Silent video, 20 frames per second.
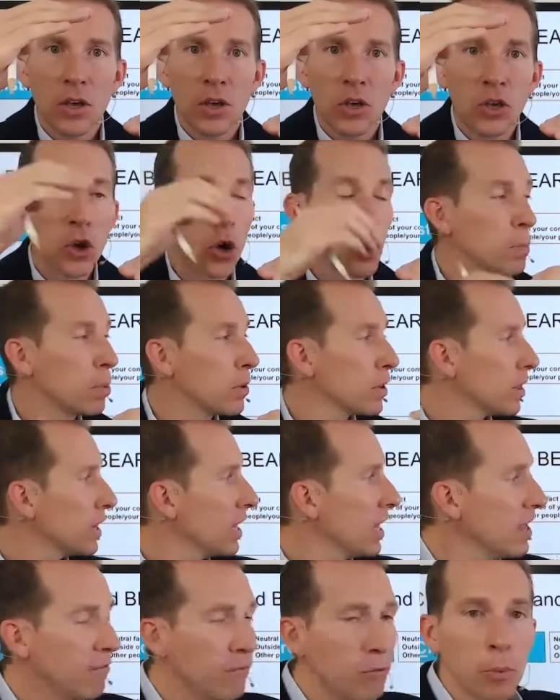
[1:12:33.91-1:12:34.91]
your
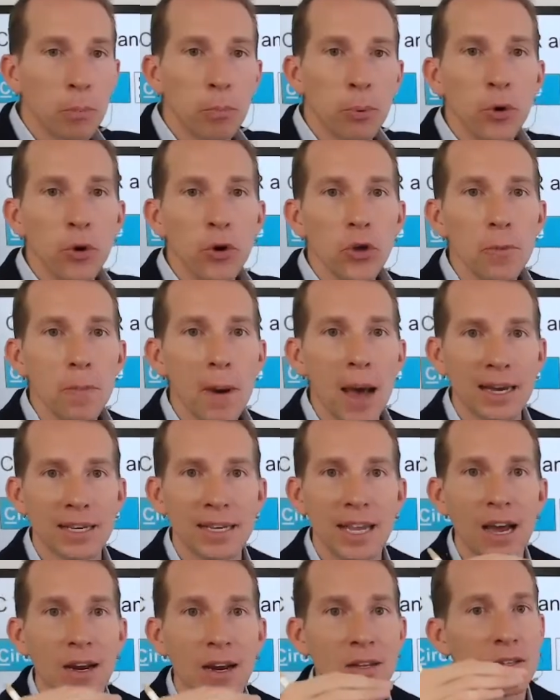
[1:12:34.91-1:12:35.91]
belief will pull you back
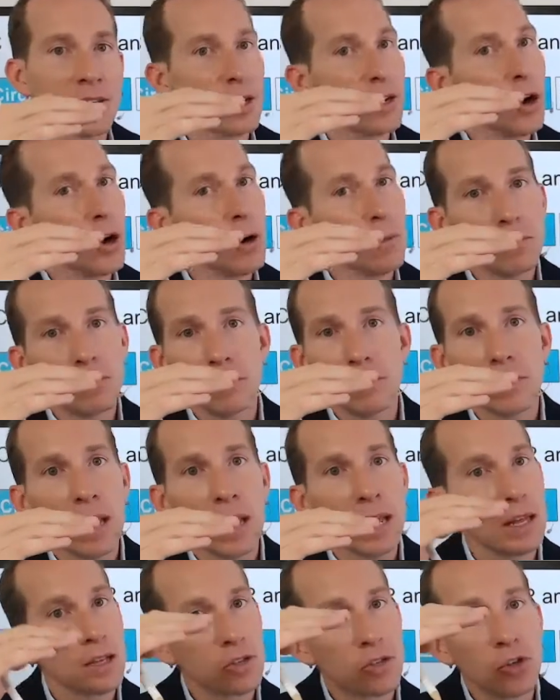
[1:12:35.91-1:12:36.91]
down and say, nope, hey,
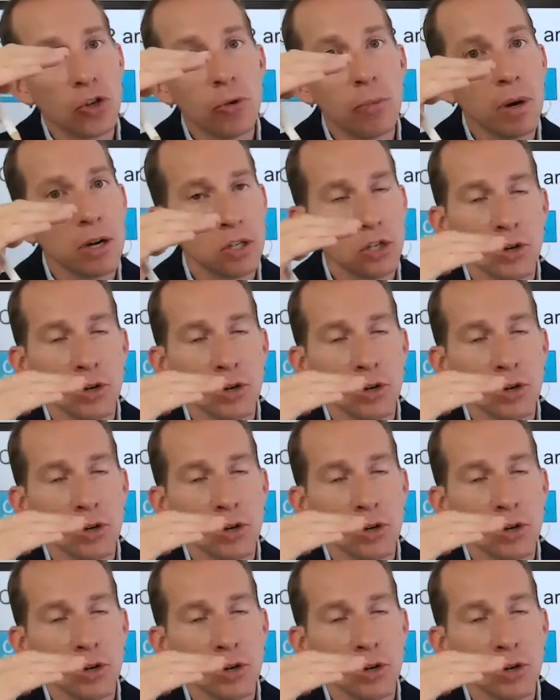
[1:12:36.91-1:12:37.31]
that's too much.